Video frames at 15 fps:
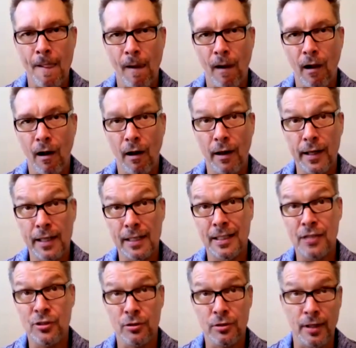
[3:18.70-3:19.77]
Uh, in
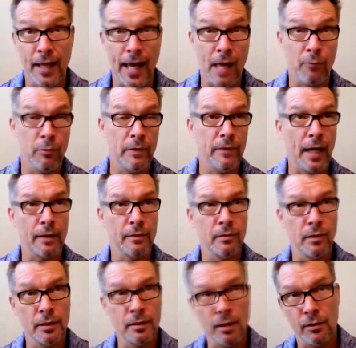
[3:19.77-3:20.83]
addition to that, we've got
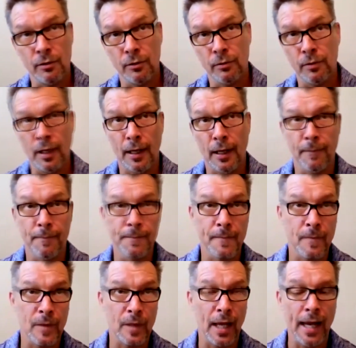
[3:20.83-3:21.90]
another uh,
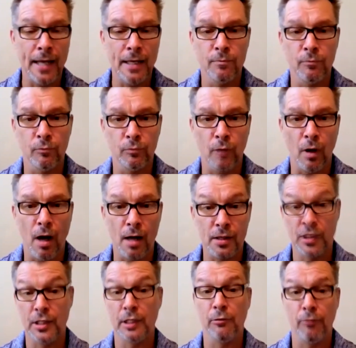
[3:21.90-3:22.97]
eight
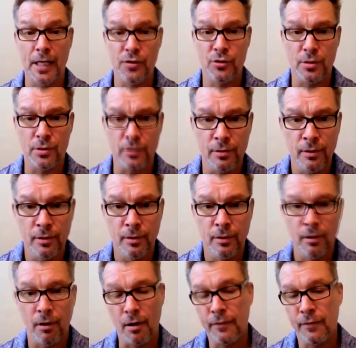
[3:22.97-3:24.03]
auxiliary engines,
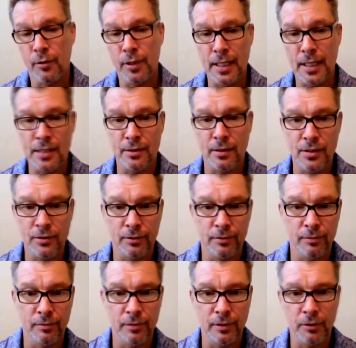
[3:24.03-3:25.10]
R4Ds. These are
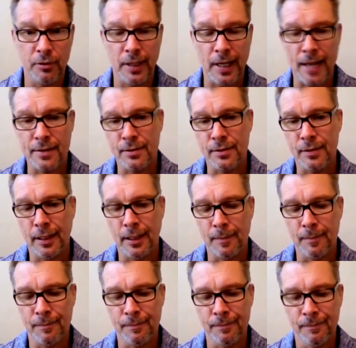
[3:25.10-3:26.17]
noted as,
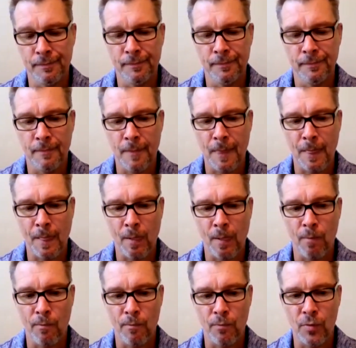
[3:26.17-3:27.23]
um,
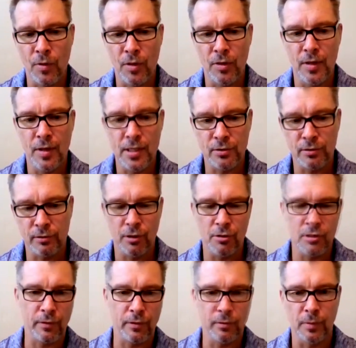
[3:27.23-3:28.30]
these are used
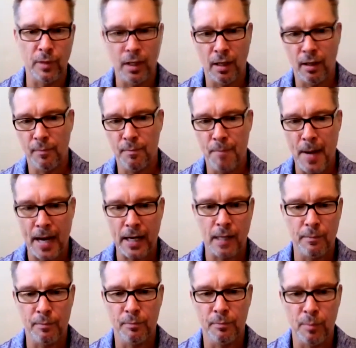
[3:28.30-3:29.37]
for uh,
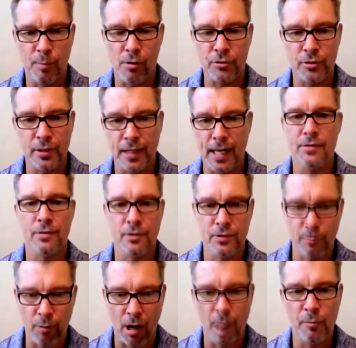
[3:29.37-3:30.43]
backup propulsion in case there's a
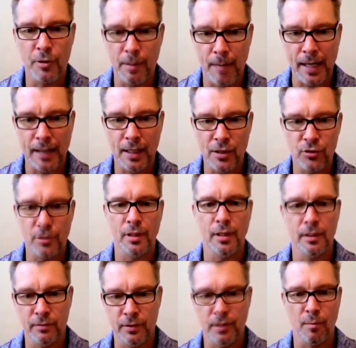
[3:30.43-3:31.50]
problem with the main
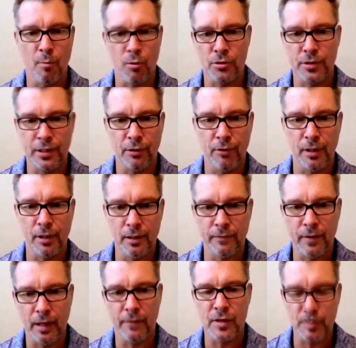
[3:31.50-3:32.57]
engine, you know, more steering of,
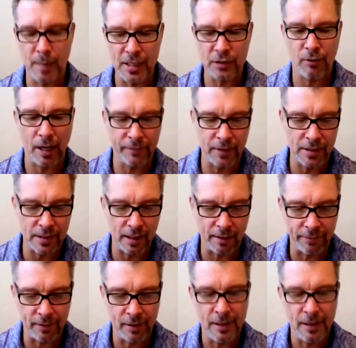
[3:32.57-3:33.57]
of the spacecraft itself.